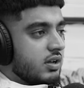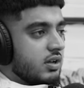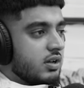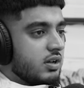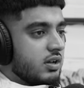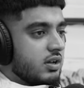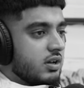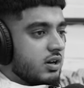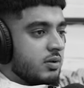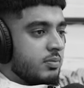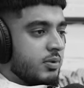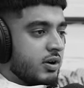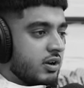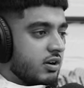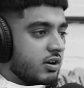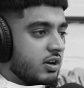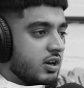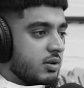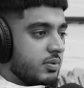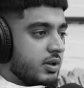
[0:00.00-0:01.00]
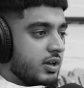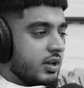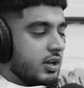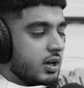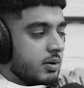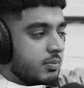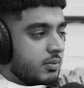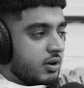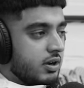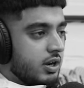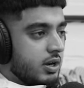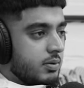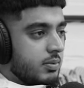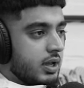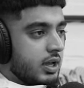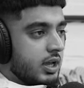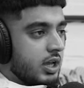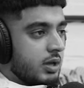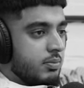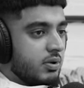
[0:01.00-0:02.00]
Am I not going to make it? Am I going to
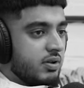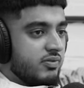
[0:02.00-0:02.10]
make it?